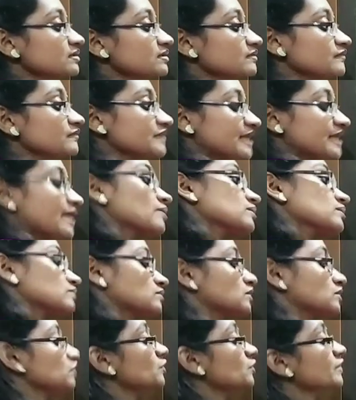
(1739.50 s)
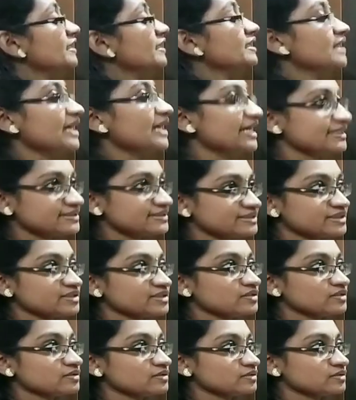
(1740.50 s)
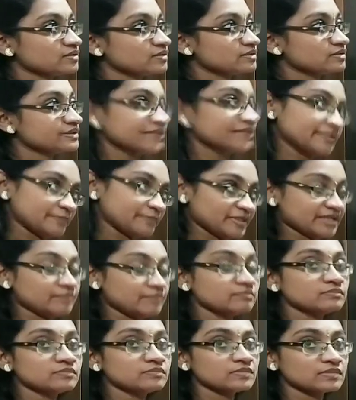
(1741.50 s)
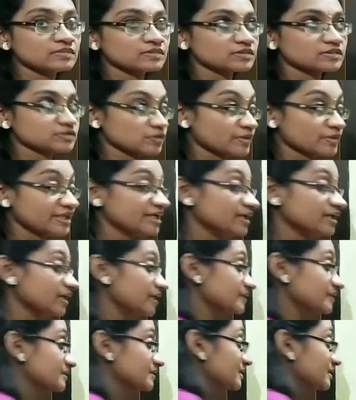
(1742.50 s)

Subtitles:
we are looking at 3 p.m. at